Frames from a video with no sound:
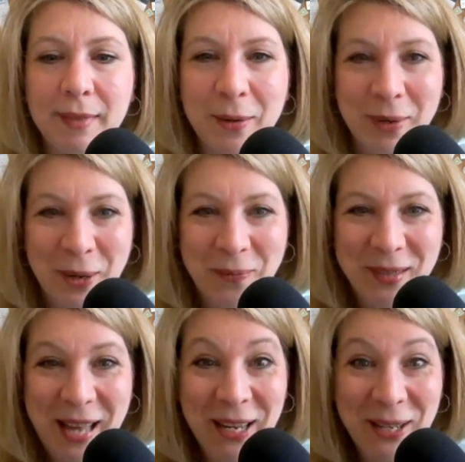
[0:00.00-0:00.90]
There we go.
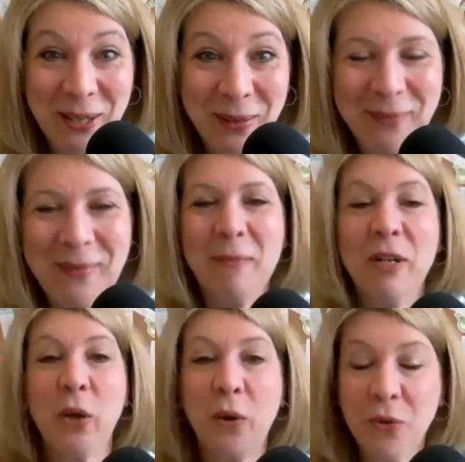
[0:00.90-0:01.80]
So how do you do it? I'm
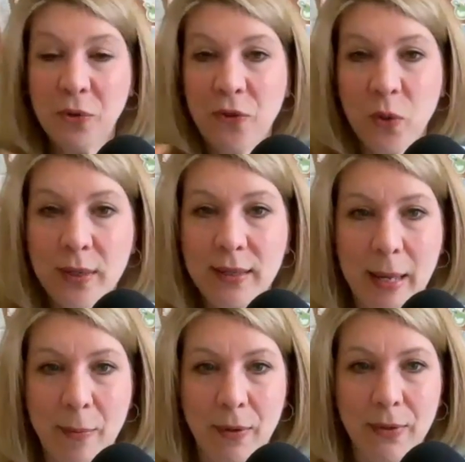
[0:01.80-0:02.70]
going to go through a few
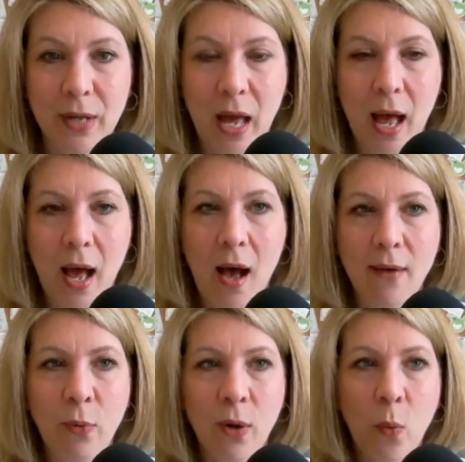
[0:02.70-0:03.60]
examples
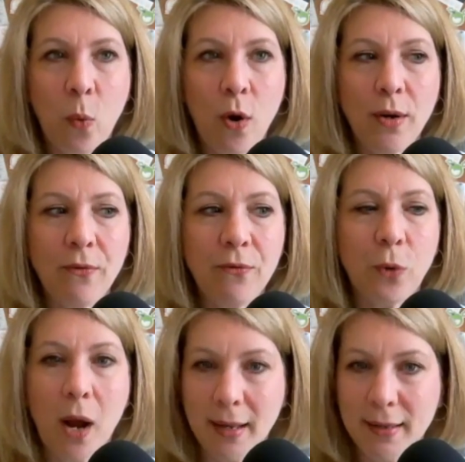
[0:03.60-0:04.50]
of what worked
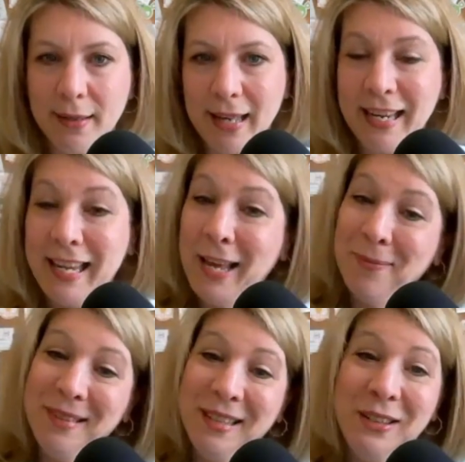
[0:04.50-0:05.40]
for us. And
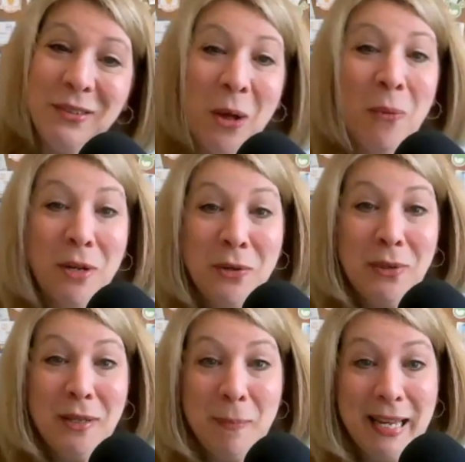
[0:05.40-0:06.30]
again, this is all when you
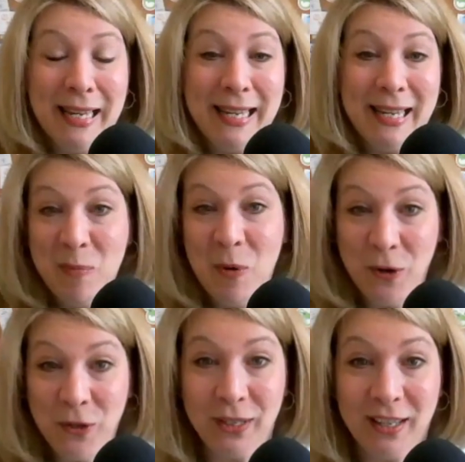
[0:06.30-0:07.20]
can meet in
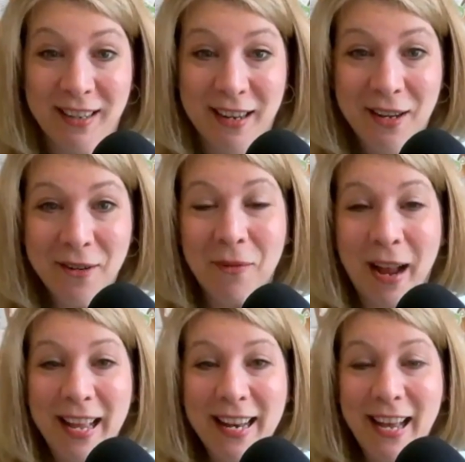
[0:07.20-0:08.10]
person,
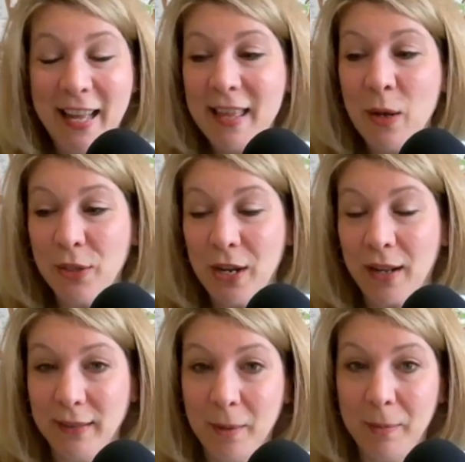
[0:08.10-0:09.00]
right? I think I'll talk a
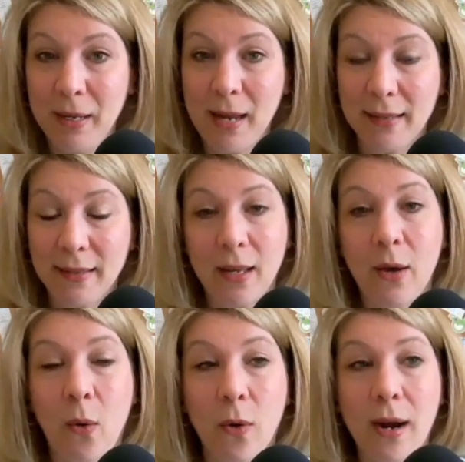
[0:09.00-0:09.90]
little bit as I
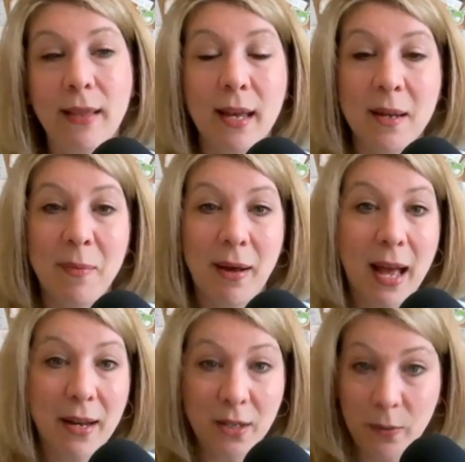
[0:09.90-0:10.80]
go or at the end about
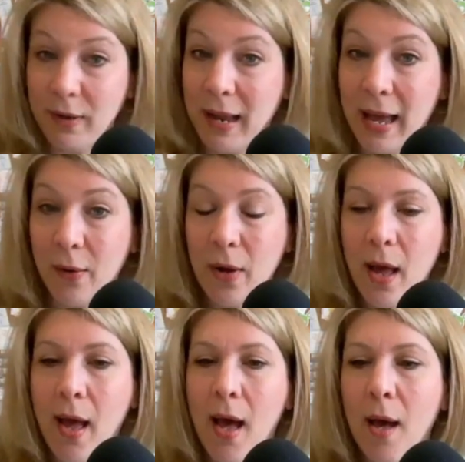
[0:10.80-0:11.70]
how to do it now.
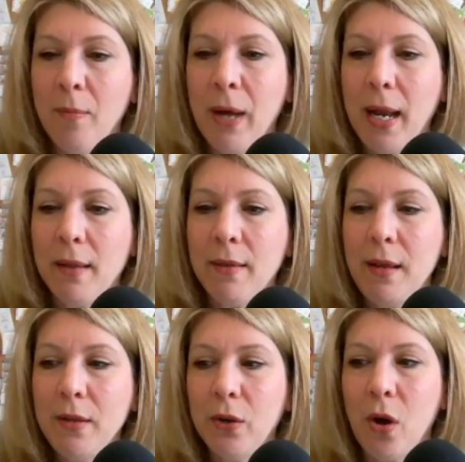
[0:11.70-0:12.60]
But
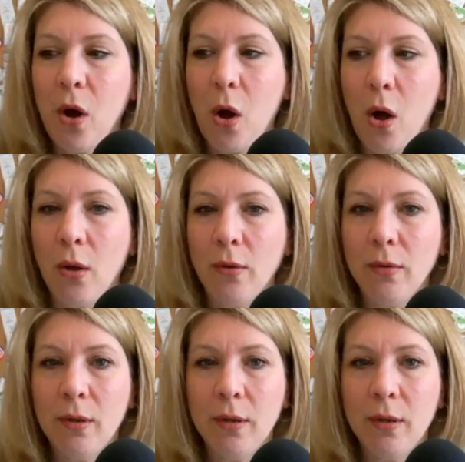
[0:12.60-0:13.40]
these are all